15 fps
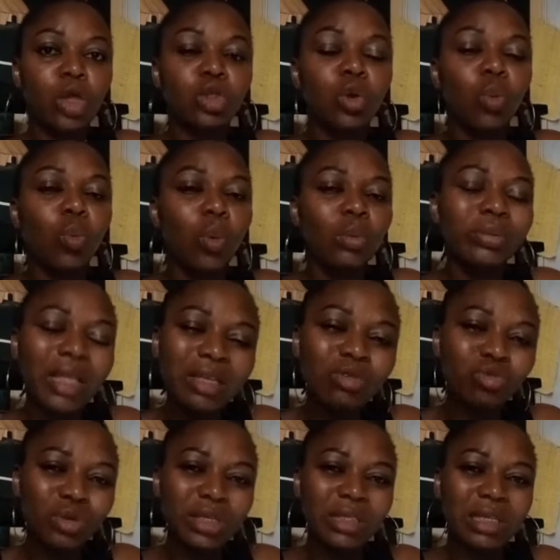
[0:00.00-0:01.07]
So
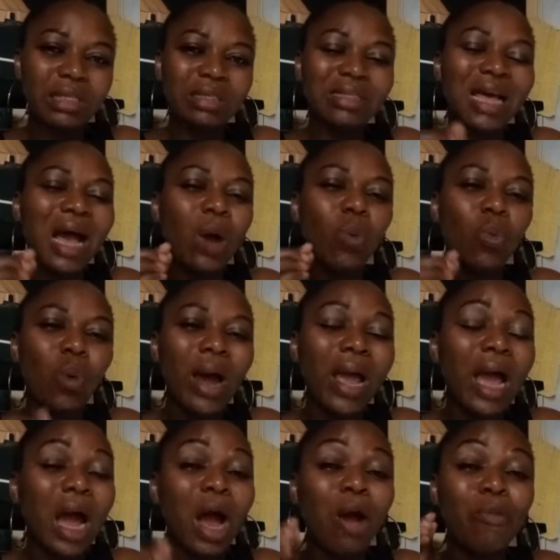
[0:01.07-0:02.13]
these reasons are
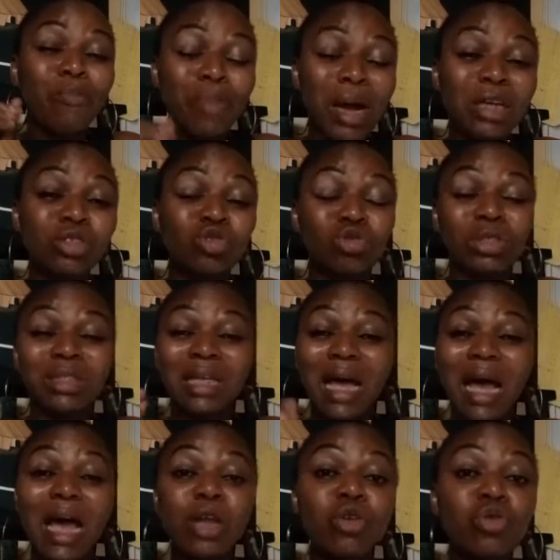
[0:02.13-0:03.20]
why our boundaries
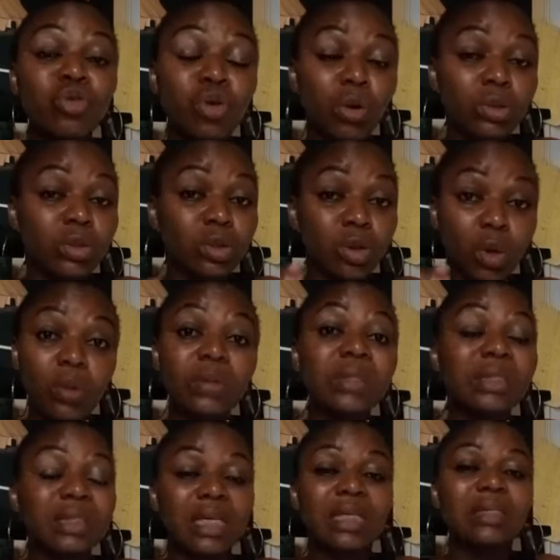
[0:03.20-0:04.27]
are not
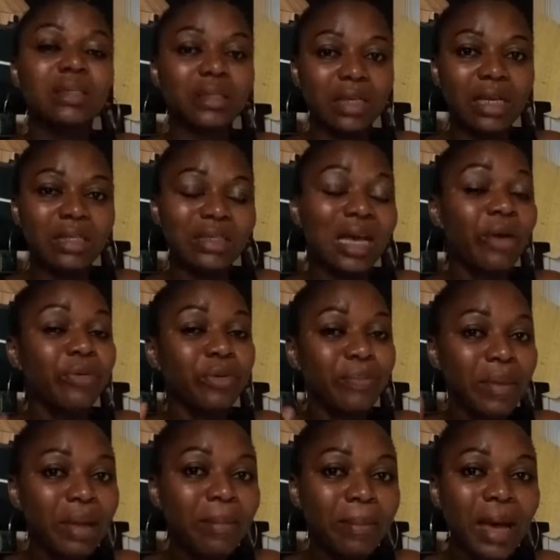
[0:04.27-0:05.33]
consistent. And
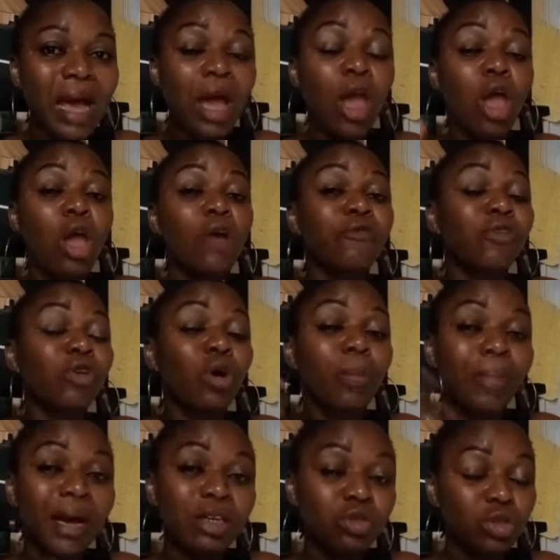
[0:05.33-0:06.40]
remember, for your
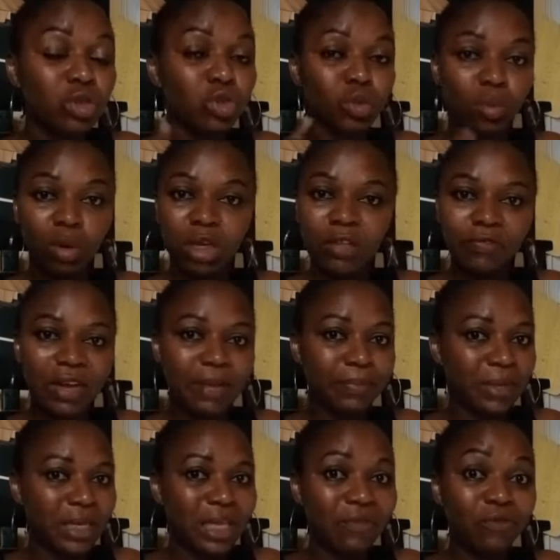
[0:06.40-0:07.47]
boundaries to modify
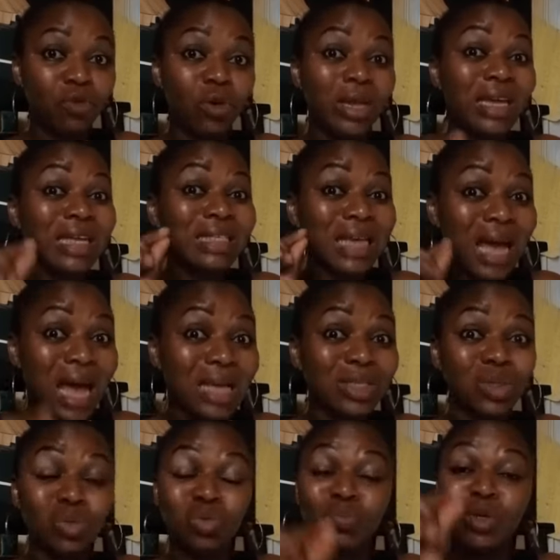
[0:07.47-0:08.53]
behavior, it
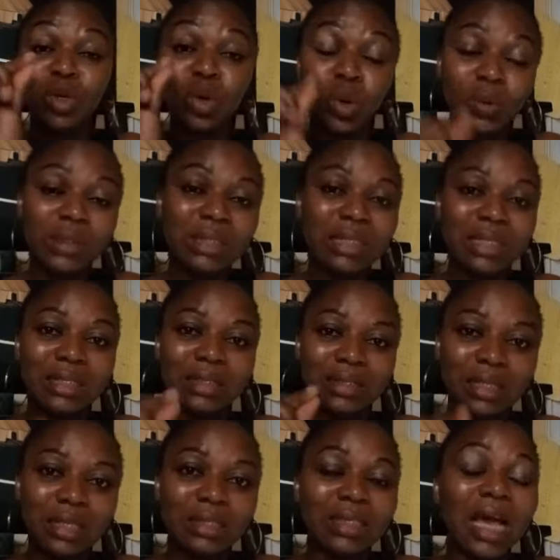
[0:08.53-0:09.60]
has to be
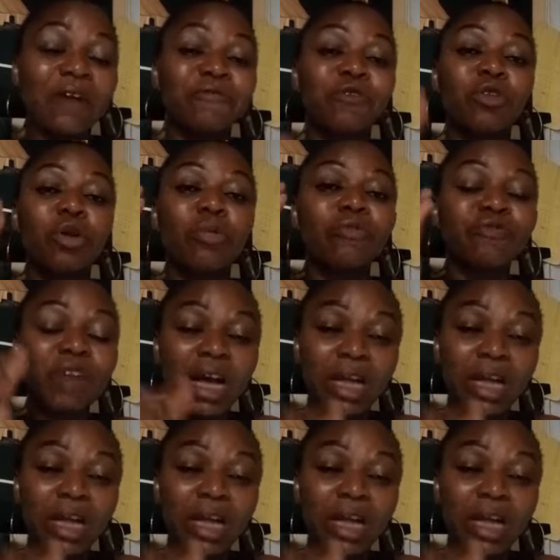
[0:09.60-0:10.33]
consistent. And for your